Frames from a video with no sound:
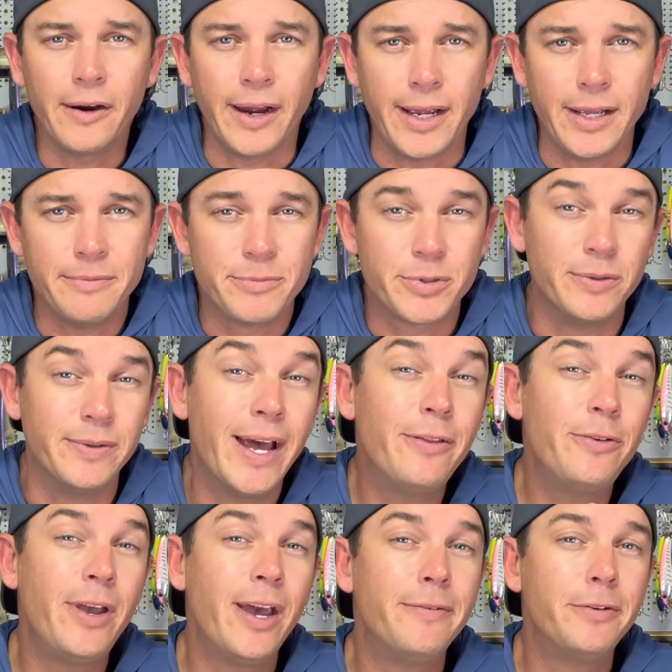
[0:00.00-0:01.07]
right, so now
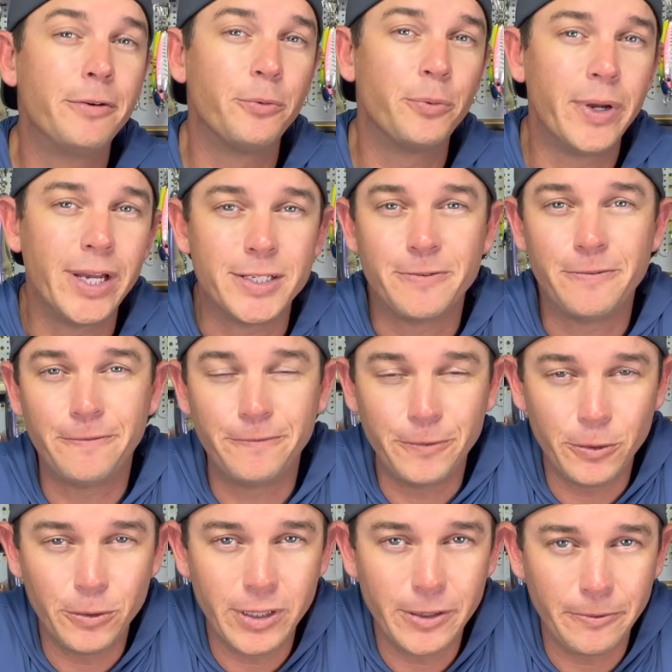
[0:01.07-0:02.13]
that you have your rigs
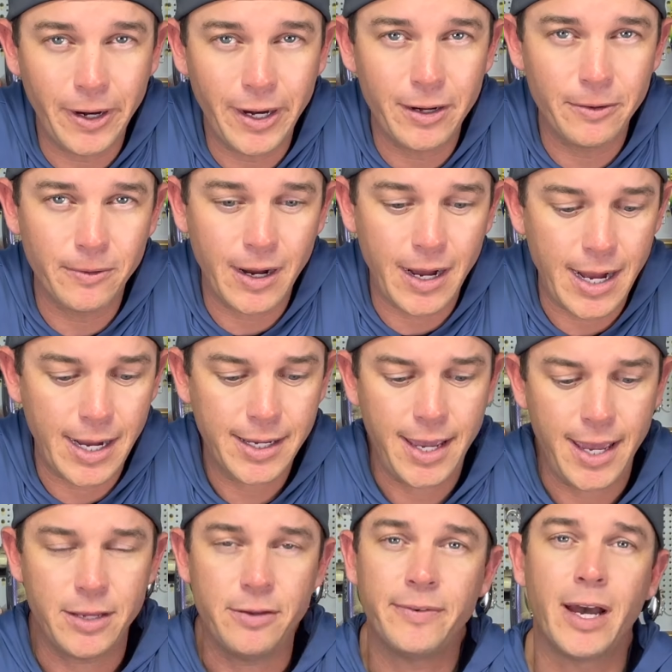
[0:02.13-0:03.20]
fully ready to rock
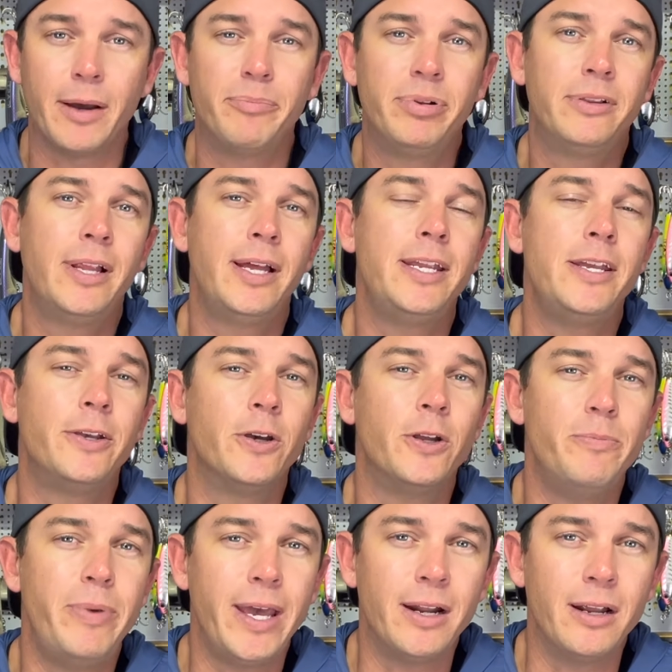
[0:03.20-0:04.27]
and you've got plenty of
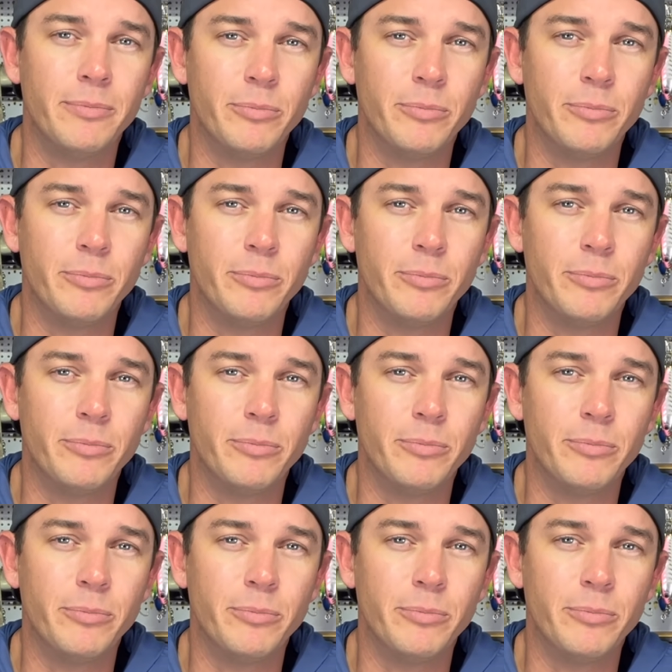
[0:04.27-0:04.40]
good bait on